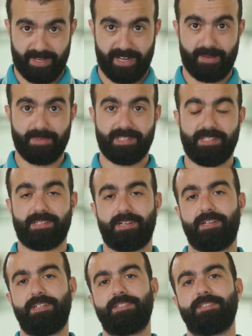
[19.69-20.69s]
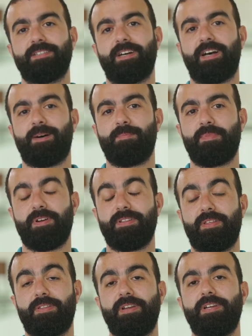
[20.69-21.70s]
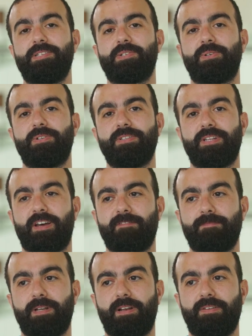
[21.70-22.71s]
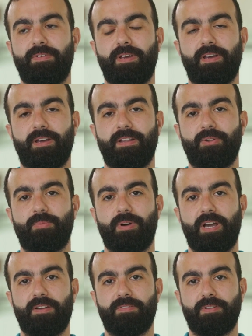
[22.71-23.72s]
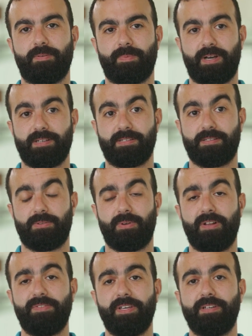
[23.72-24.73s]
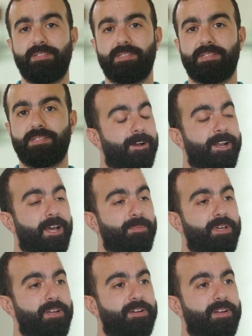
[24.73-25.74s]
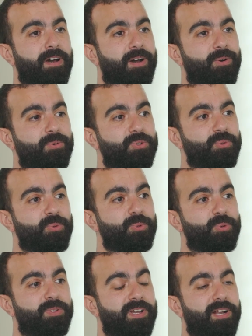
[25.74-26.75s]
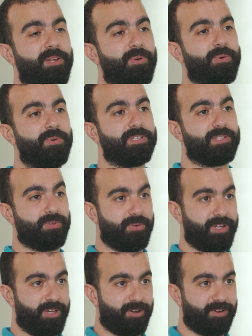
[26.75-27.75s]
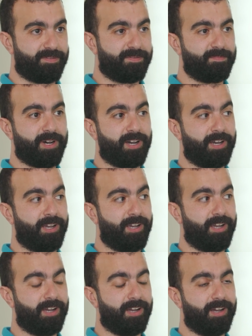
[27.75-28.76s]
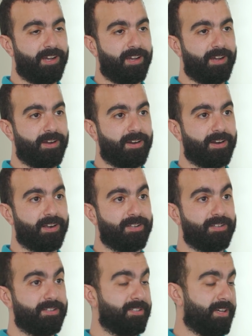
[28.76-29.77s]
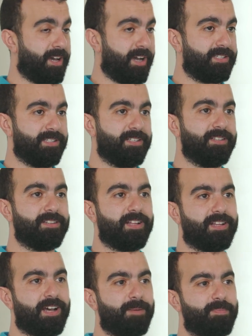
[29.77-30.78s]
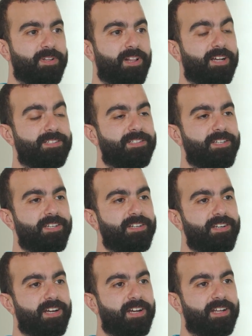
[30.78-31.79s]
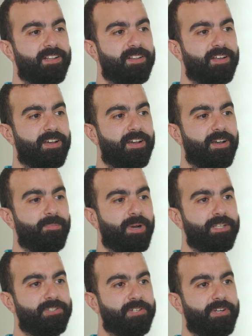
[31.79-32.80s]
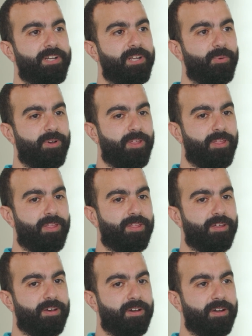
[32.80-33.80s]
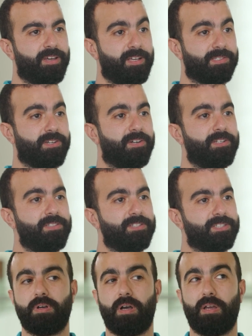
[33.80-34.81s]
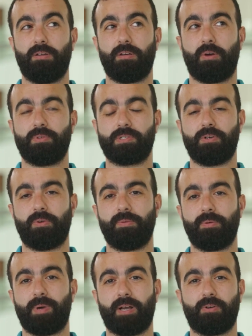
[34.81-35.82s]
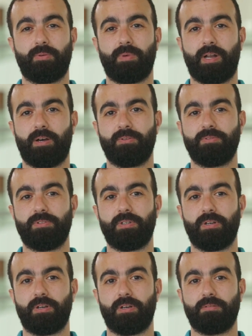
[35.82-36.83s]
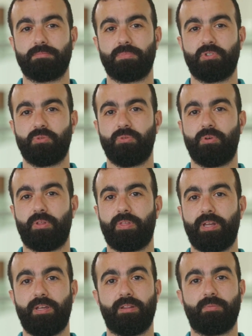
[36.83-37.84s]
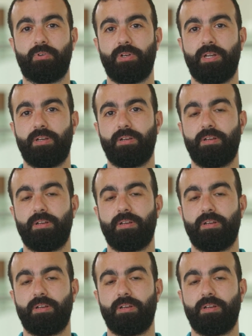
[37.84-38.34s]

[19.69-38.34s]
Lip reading: name is Nizar. I'm 33 years old and I've been living in Dubai for the past 12 years. And I'm here now to tell you the story of my accident that happened last year and my journey with King's College. I was going back home around 2 or 3 in the morning,